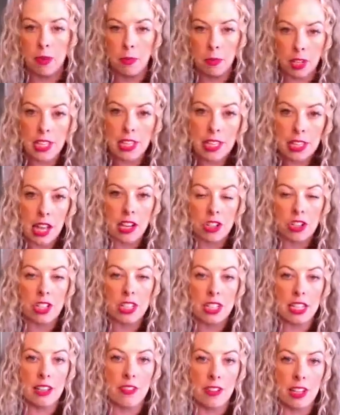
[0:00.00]
He's actually
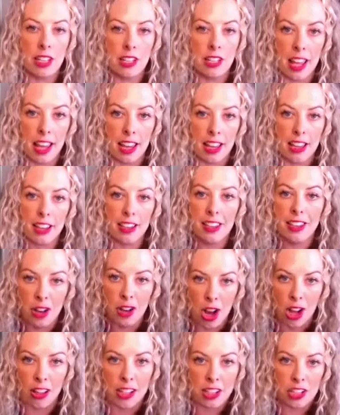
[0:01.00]
giving
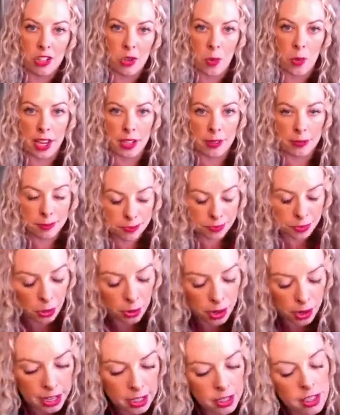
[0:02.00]
knowledge away.
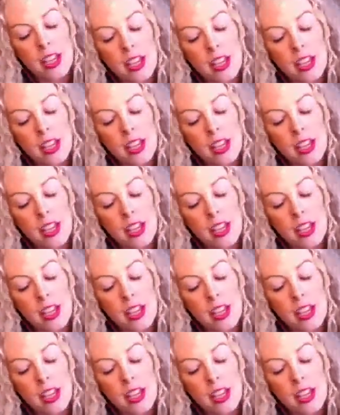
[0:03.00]
Okay.